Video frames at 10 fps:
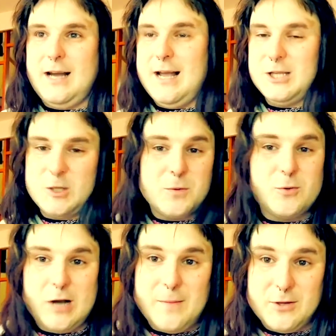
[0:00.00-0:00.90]
and
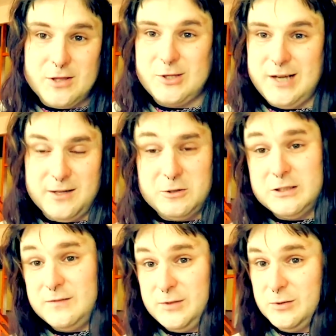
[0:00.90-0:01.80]
subscribe to the
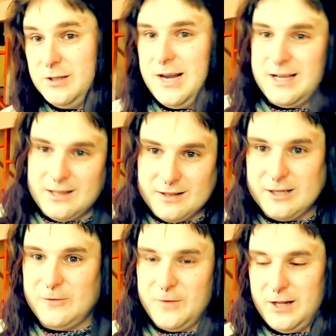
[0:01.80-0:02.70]
channel if you like
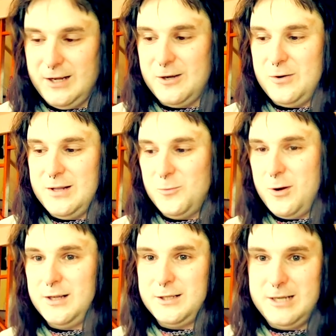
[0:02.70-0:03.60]
this video and
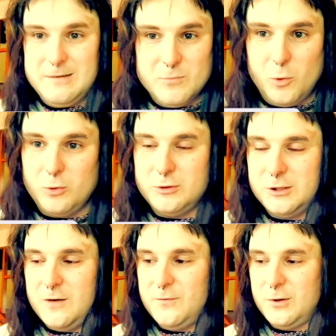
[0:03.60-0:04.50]
want to see
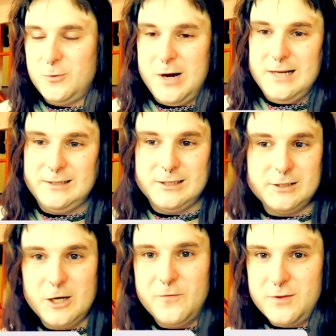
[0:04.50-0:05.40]
more of the crazy
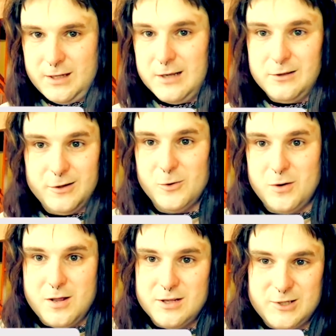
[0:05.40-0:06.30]
stuff that I do on the